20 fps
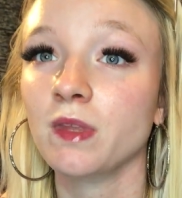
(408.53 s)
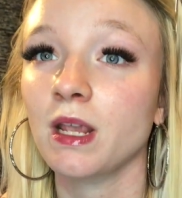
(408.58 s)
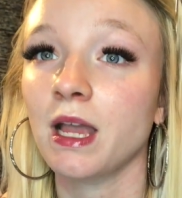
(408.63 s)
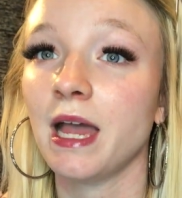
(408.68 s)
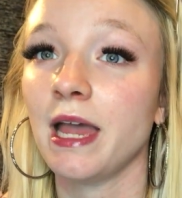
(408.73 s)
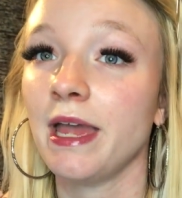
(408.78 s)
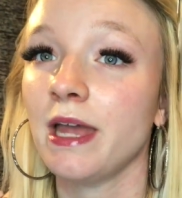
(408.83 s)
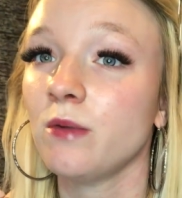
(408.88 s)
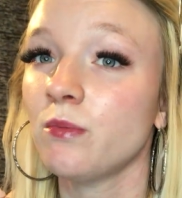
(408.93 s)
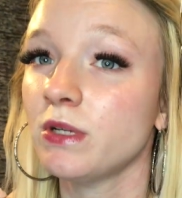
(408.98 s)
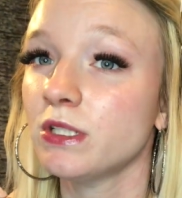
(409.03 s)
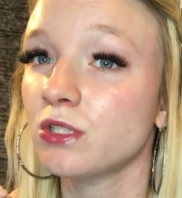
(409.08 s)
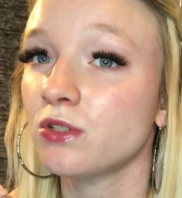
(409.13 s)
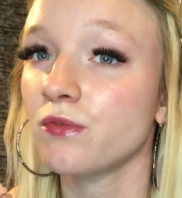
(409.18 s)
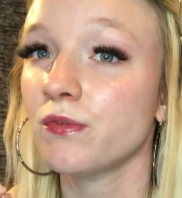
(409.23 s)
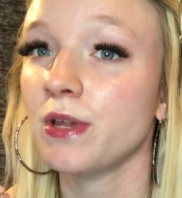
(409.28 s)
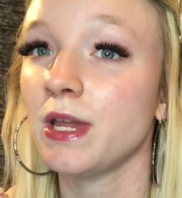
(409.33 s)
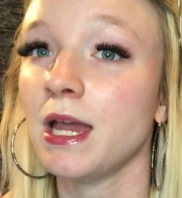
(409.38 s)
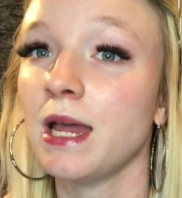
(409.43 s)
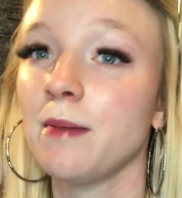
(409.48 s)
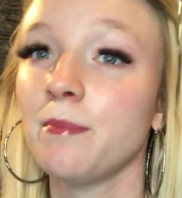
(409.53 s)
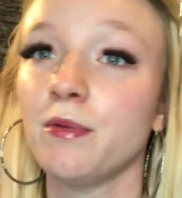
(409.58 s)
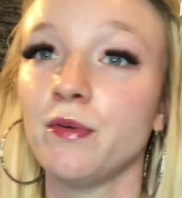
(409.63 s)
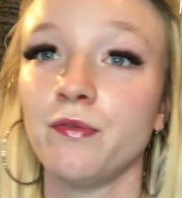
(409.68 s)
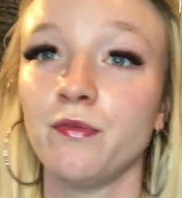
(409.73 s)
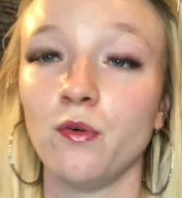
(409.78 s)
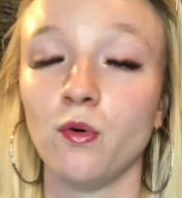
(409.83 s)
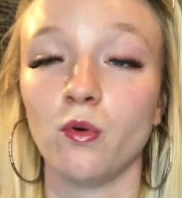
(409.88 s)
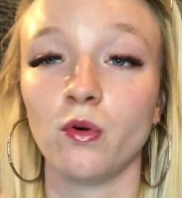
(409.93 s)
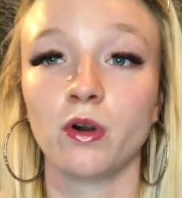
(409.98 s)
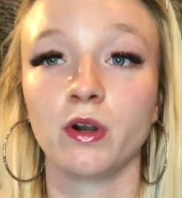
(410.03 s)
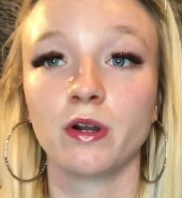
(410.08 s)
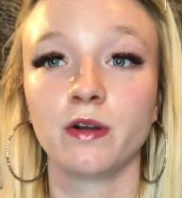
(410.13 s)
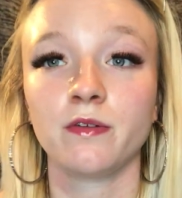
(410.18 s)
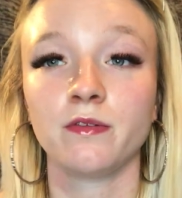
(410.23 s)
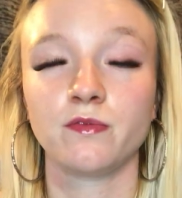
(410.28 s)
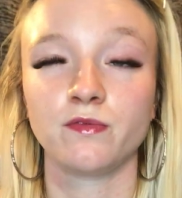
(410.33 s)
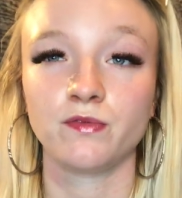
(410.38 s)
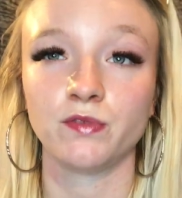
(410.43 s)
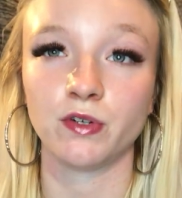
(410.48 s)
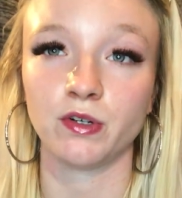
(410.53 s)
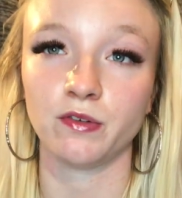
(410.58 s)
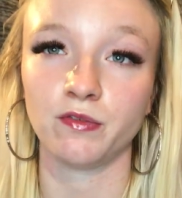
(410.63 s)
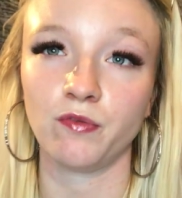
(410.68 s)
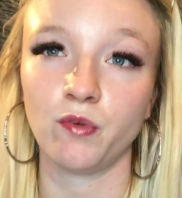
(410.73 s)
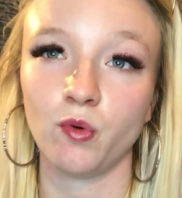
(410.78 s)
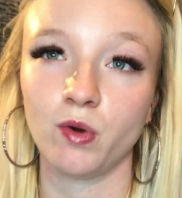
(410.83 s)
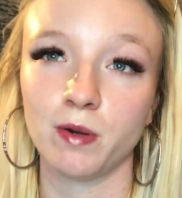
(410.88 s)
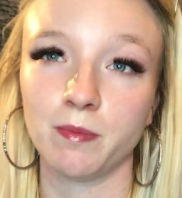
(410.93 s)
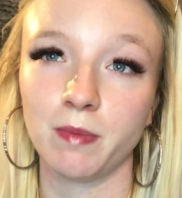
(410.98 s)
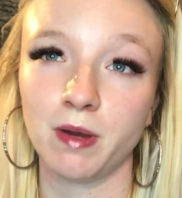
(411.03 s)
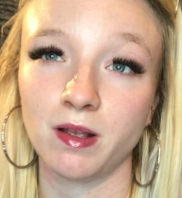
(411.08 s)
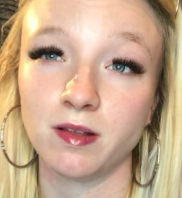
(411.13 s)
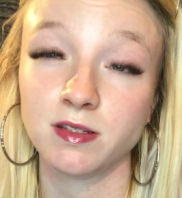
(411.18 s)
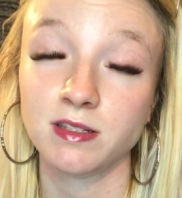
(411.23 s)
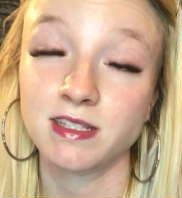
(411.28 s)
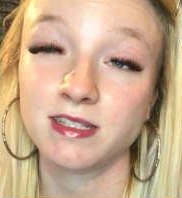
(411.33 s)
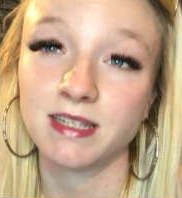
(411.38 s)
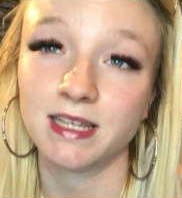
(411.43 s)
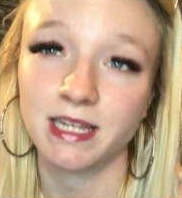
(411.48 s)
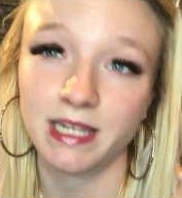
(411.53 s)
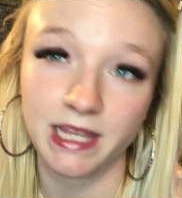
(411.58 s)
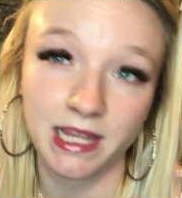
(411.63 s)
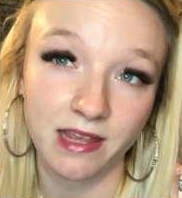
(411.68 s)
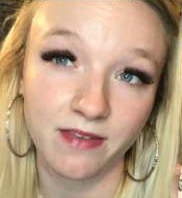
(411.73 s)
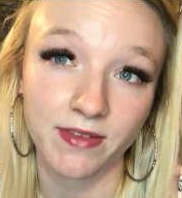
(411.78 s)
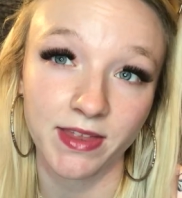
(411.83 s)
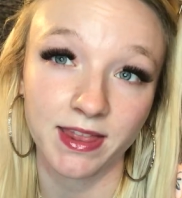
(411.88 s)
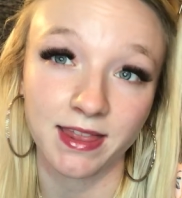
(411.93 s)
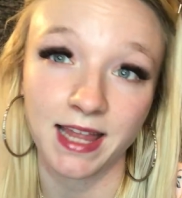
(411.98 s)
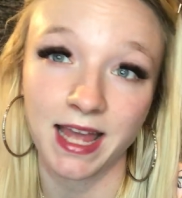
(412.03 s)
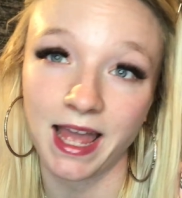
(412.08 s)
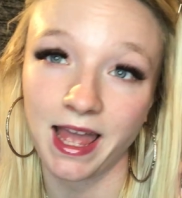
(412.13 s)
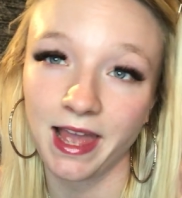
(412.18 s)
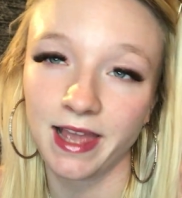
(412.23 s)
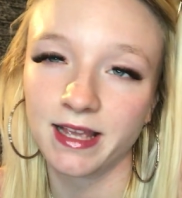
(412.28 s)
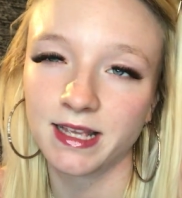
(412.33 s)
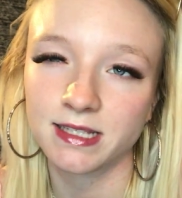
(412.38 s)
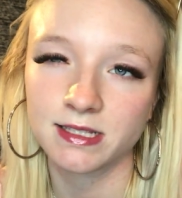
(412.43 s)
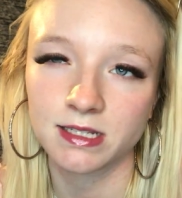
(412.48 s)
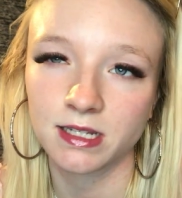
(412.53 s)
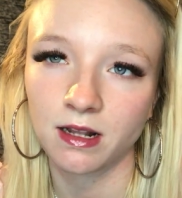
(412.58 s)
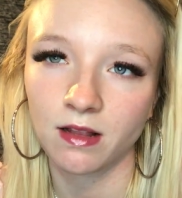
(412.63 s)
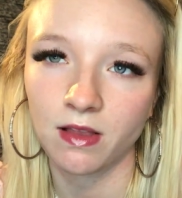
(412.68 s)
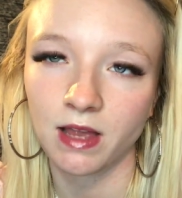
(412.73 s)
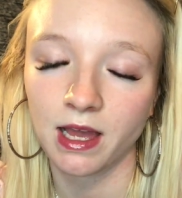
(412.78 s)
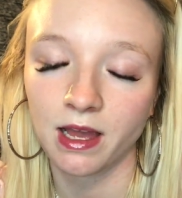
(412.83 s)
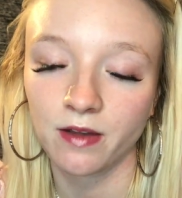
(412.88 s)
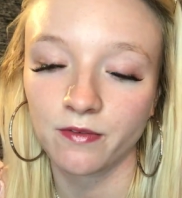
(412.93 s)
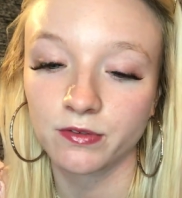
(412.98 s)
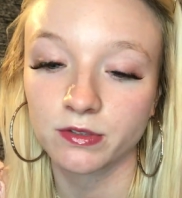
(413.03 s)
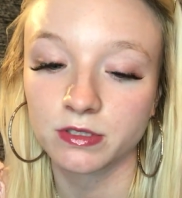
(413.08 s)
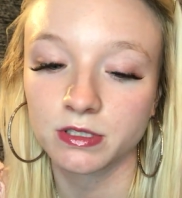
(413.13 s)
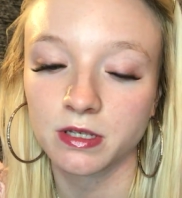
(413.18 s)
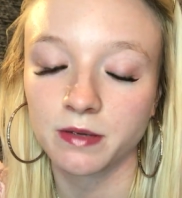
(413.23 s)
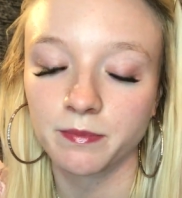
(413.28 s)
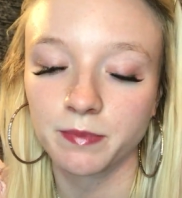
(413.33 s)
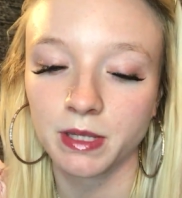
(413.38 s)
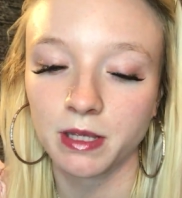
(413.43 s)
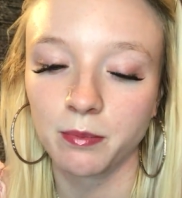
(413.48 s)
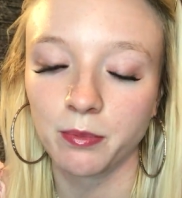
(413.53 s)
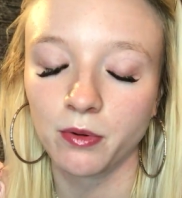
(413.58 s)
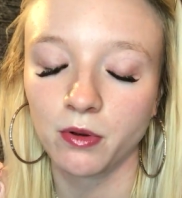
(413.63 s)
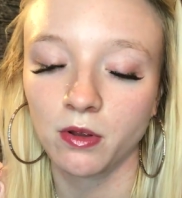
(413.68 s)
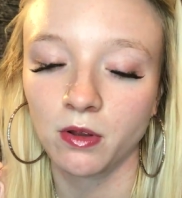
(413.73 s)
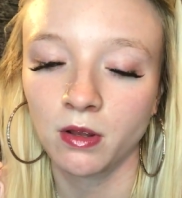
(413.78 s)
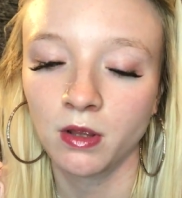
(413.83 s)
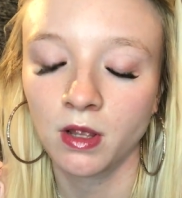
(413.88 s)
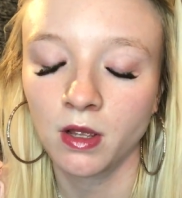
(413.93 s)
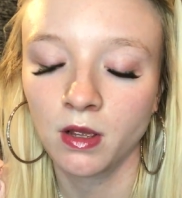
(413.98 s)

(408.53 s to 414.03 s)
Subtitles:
I had went to rehab before for 4 months, and even that isn't a lot for some people.